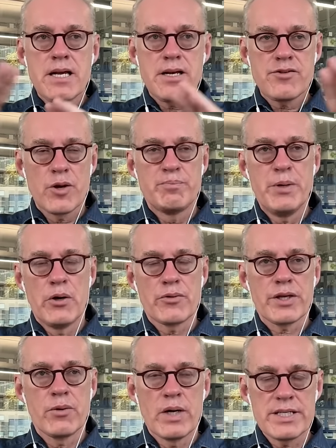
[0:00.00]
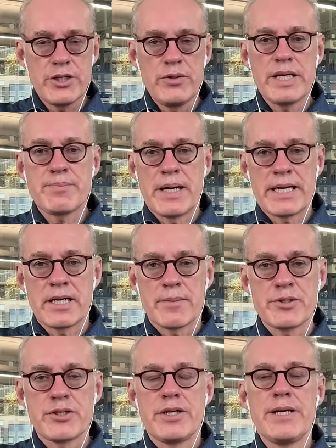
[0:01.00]
So both. It was a unique buying
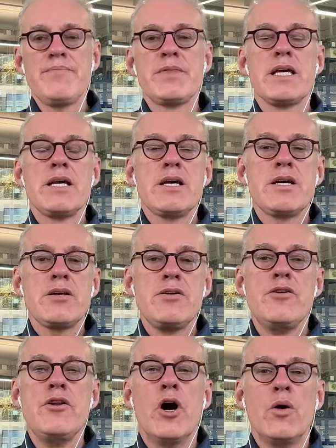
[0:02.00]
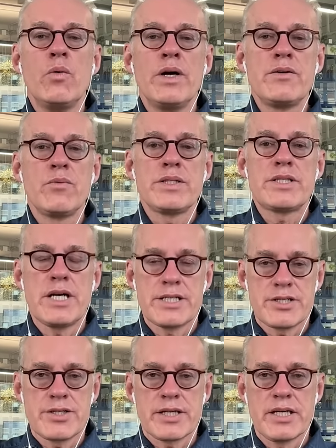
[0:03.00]
opportunity. No one would
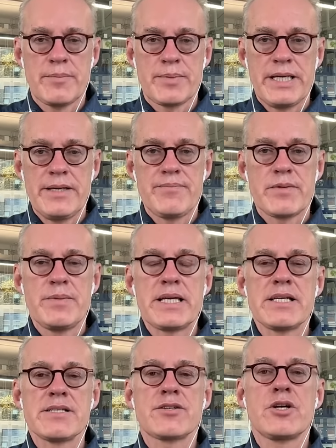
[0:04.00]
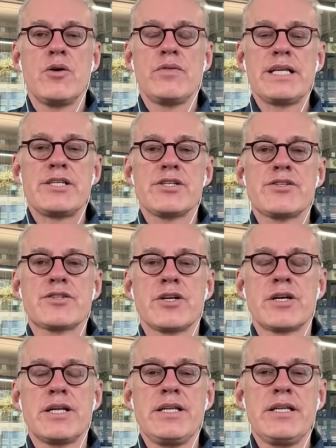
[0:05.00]
touch the company because COVID had just
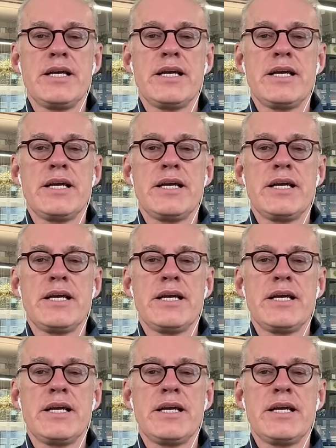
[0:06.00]
started,